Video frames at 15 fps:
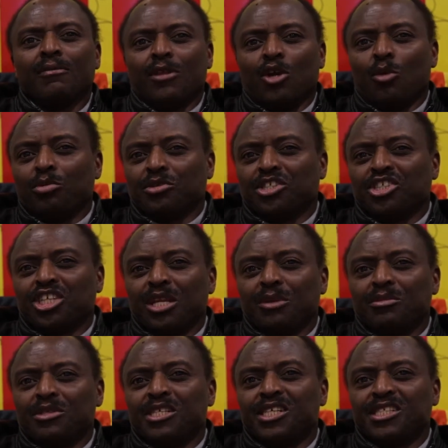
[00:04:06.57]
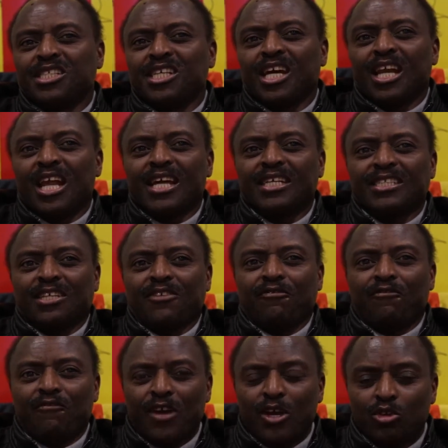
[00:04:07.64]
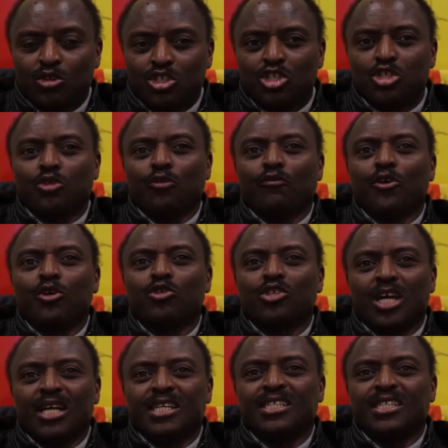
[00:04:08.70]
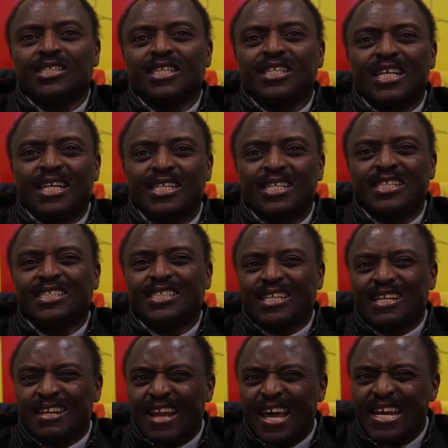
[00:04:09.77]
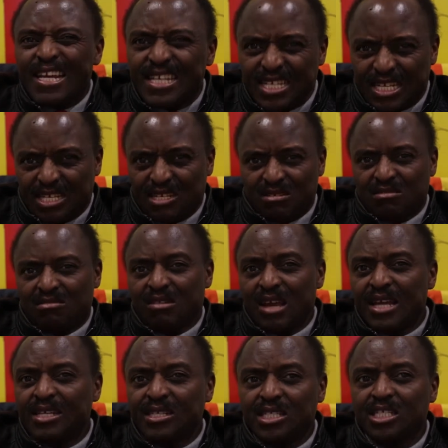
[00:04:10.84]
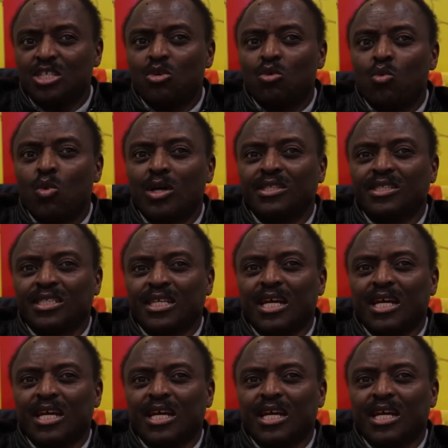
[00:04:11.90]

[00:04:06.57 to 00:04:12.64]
The opposition MDC Alliance had failed to field candidates in at least 90 wards